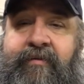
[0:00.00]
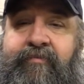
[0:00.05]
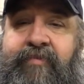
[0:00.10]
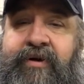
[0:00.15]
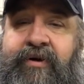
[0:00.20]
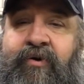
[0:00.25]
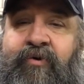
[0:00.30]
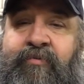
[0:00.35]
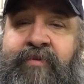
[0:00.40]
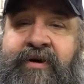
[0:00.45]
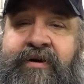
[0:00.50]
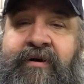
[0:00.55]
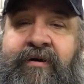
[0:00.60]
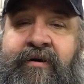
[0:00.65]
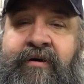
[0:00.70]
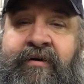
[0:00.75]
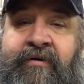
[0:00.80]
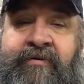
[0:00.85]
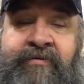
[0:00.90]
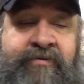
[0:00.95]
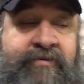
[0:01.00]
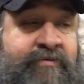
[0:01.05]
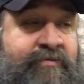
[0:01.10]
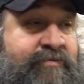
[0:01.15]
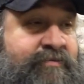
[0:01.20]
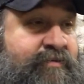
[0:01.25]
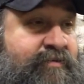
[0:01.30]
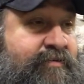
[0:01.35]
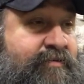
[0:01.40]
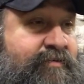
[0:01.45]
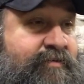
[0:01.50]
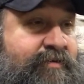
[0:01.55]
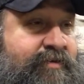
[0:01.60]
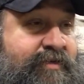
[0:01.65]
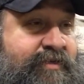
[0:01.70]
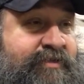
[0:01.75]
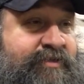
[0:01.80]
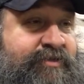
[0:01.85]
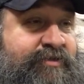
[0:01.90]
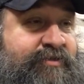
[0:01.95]
big old macaw and
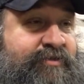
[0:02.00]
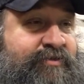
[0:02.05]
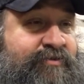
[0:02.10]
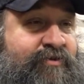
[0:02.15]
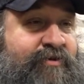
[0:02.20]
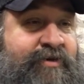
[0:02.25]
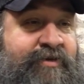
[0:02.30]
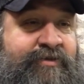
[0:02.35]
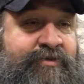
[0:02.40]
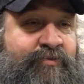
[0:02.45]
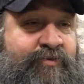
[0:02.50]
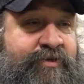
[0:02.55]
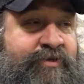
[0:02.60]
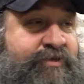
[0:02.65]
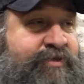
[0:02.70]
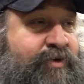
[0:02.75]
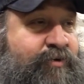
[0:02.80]
he's destroyed his wood